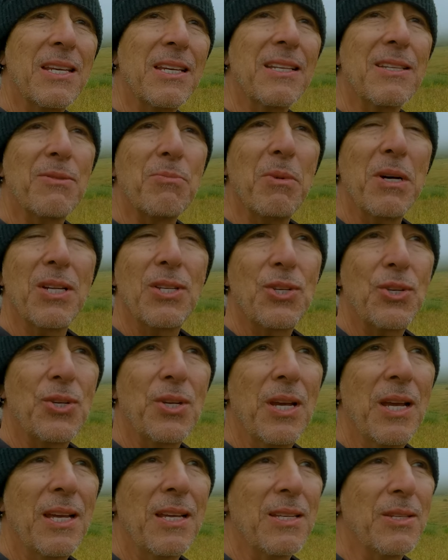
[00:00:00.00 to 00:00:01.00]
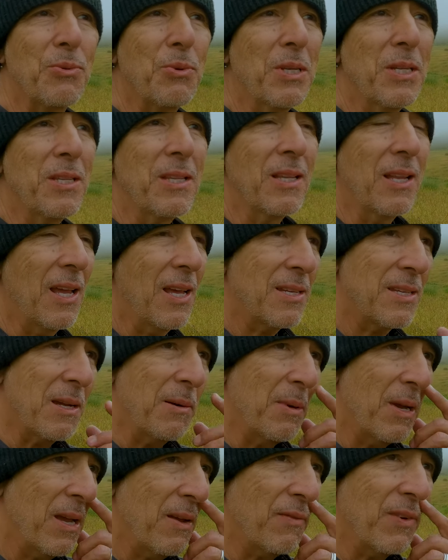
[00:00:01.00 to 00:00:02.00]
seeing as much as we did the last
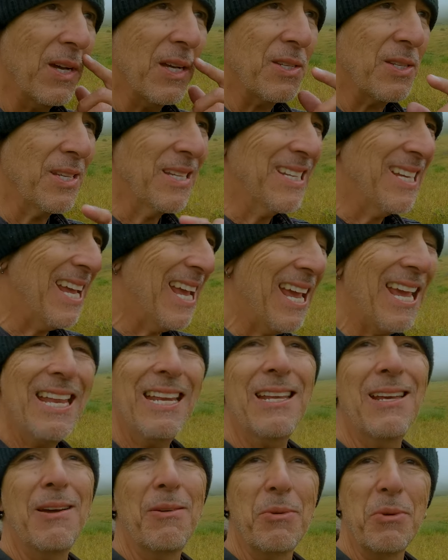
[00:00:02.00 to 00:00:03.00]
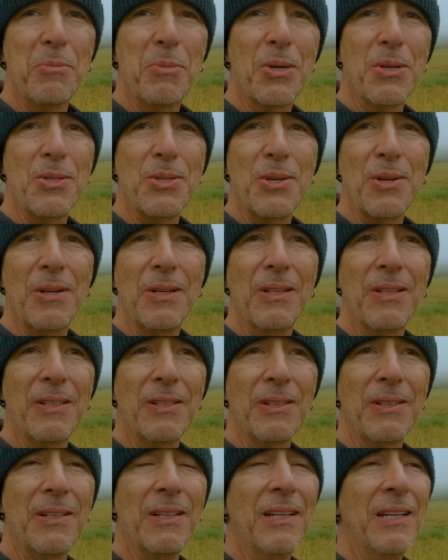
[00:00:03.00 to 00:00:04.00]
time. I have not seen any hummingbirds at all
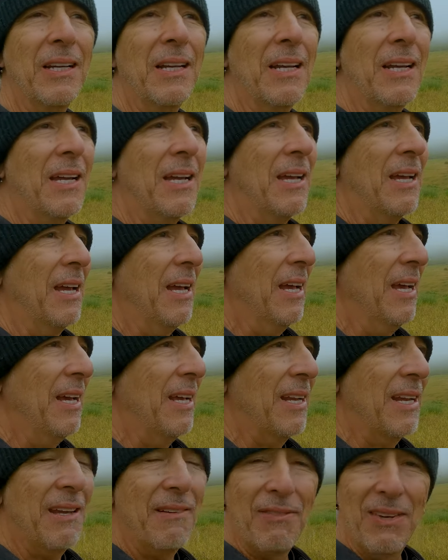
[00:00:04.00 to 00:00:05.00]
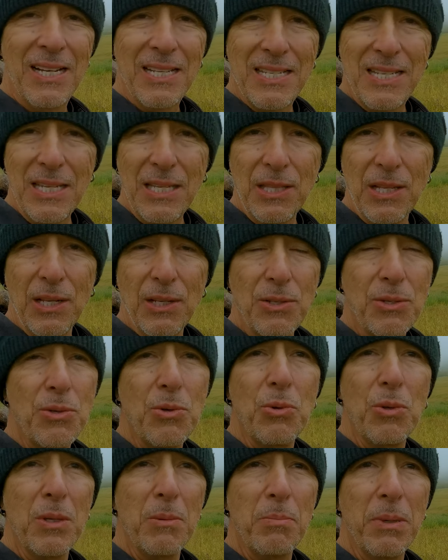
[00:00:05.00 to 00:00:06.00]
here. And I have not seen the
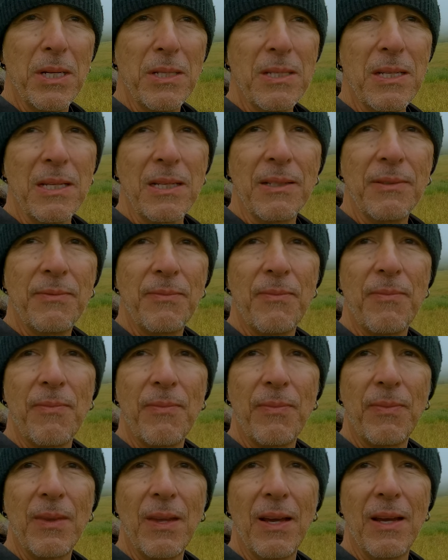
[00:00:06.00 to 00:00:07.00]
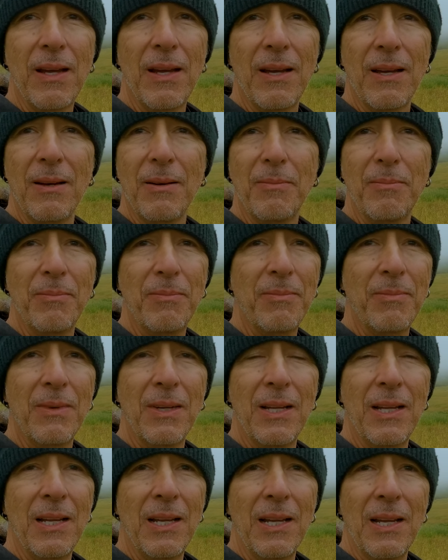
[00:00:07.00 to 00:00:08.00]
lazuli bunting. Um,
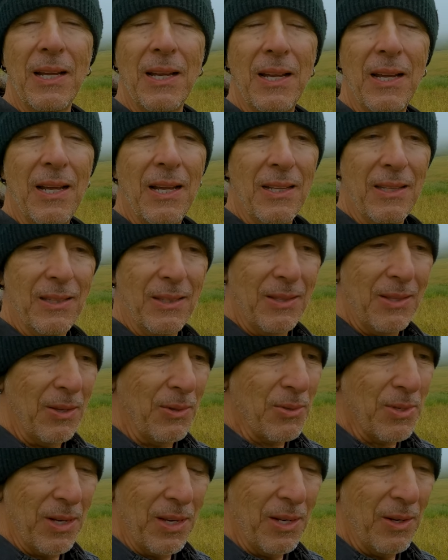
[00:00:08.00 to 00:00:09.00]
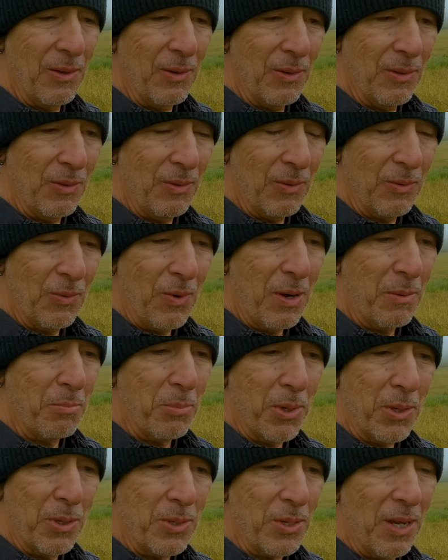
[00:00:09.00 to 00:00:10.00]
those little red
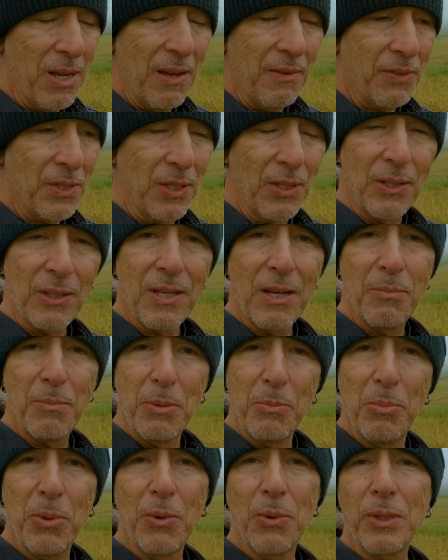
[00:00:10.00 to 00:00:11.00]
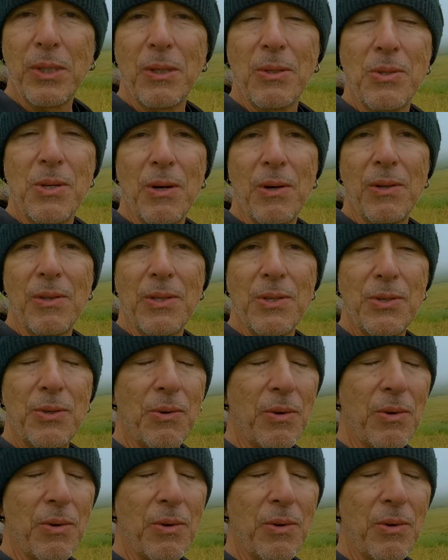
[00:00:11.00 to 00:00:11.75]
birds, I'll have to look up and put what those are on the